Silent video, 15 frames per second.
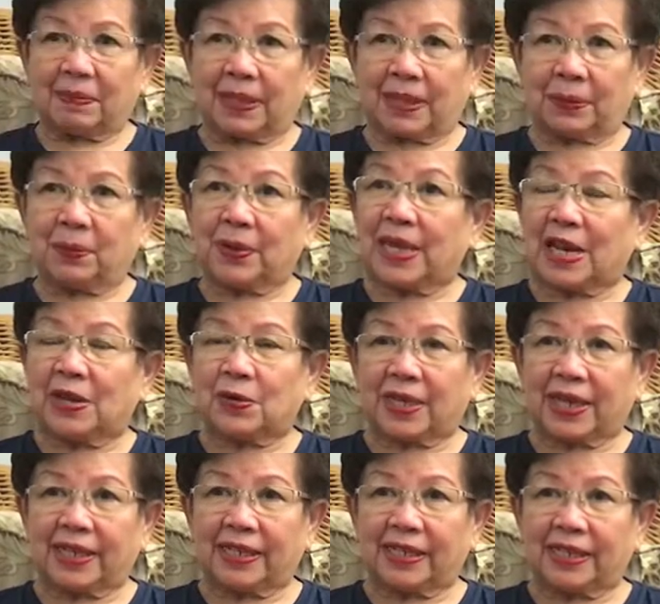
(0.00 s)
But the way I
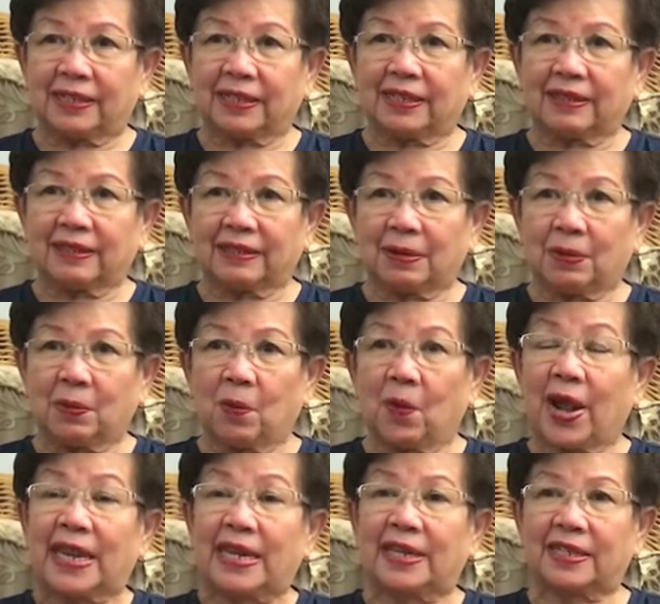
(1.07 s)
look at it,
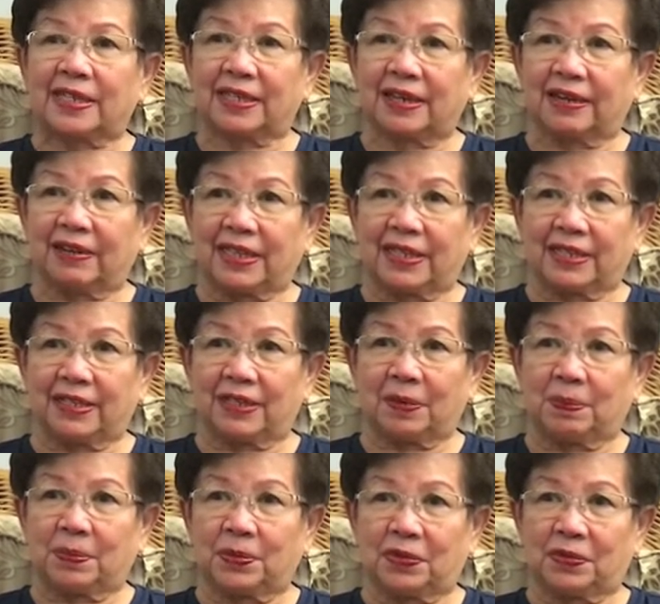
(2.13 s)
why desecrate your
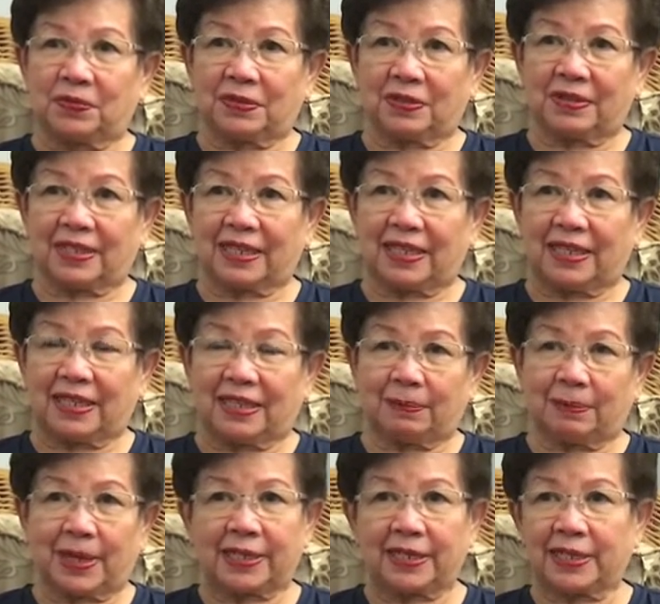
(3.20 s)
beautiful
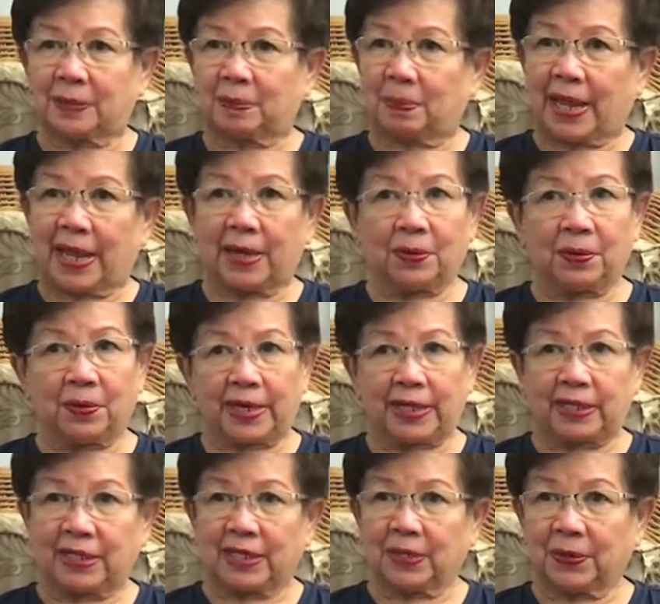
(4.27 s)
skin, whether it's black,
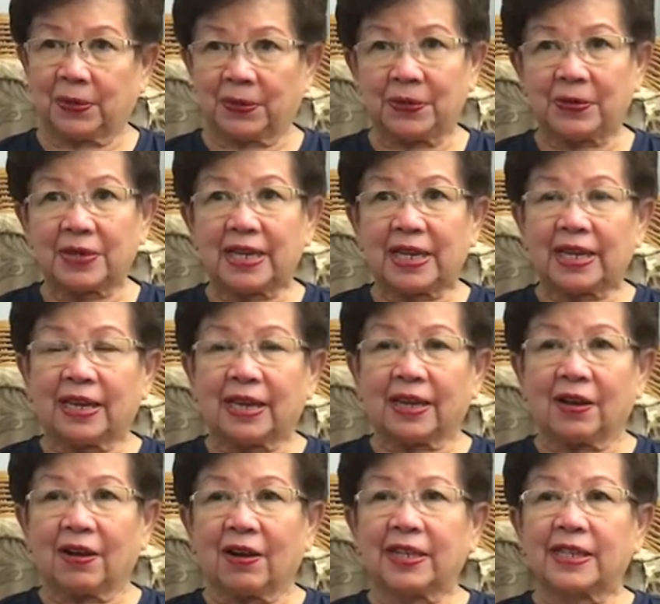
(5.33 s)
white, yellow?
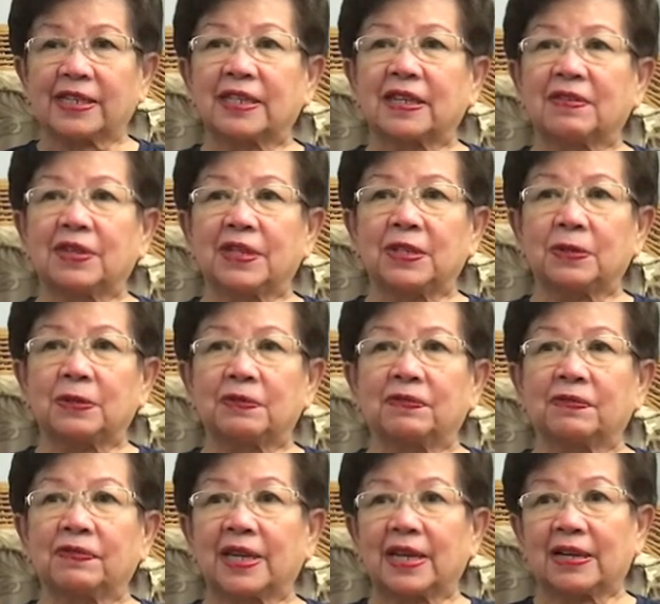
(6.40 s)
God has given you
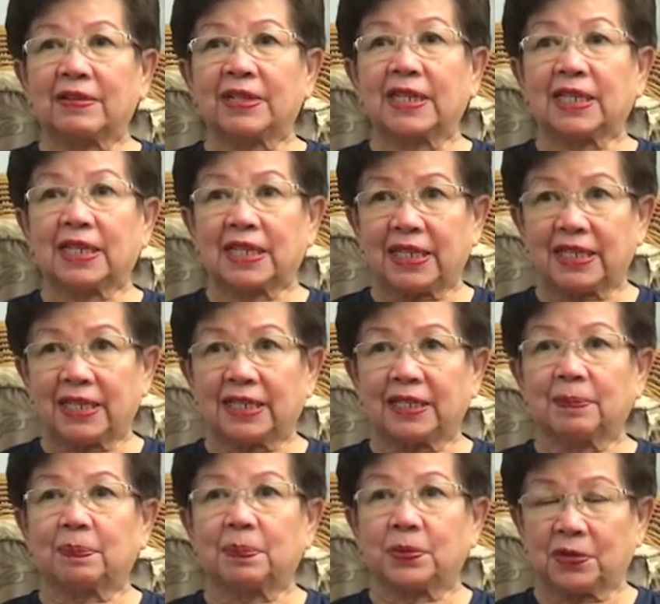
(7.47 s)
very
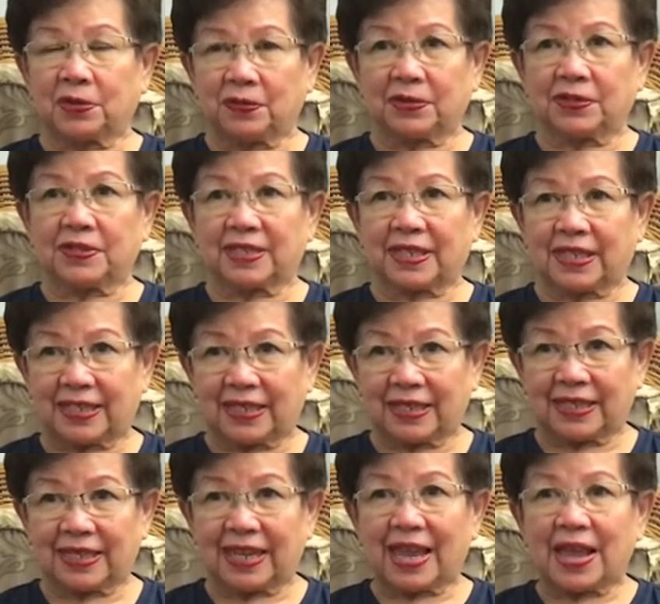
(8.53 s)
clear, beautiful
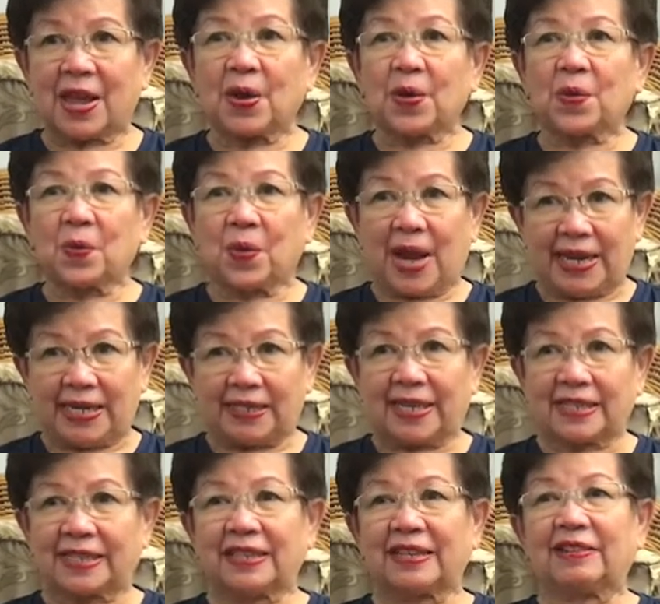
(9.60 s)
skin. Why
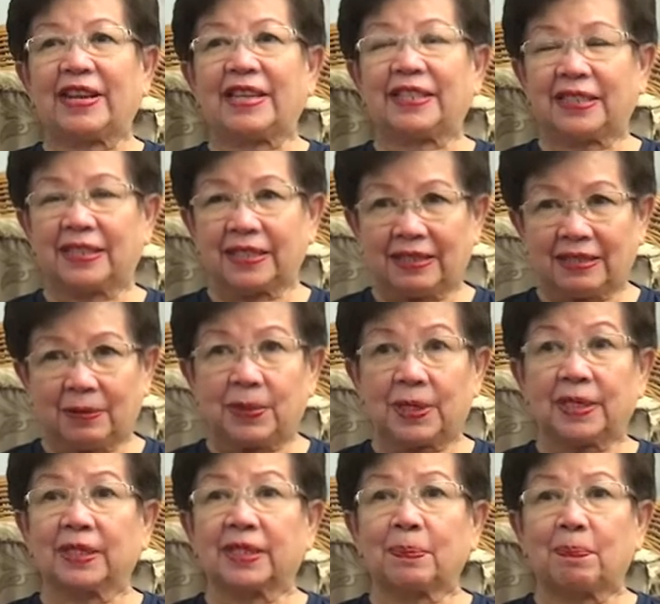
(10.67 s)
desecrate it
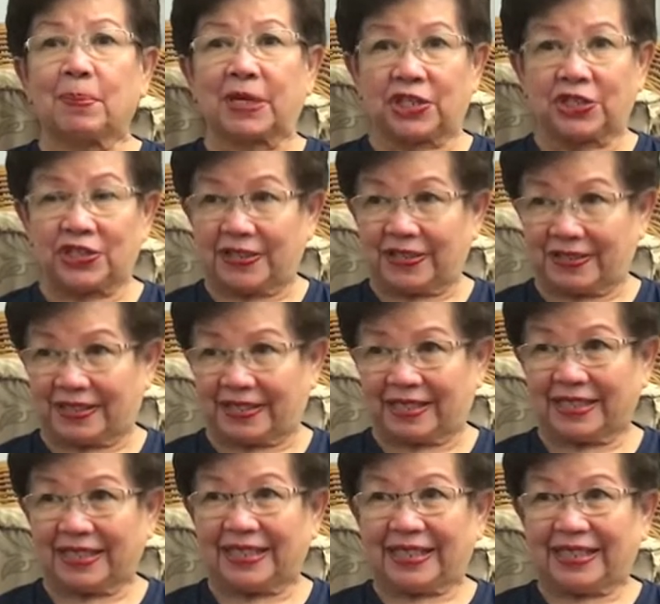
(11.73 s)
with
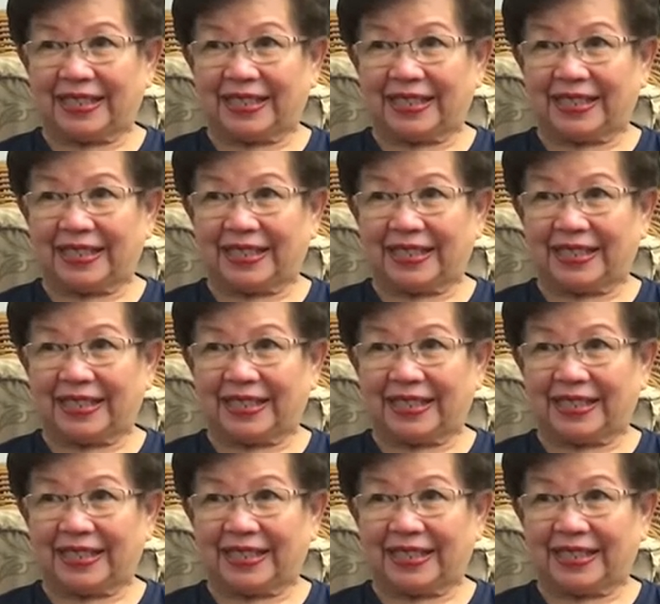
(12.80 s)
pictures?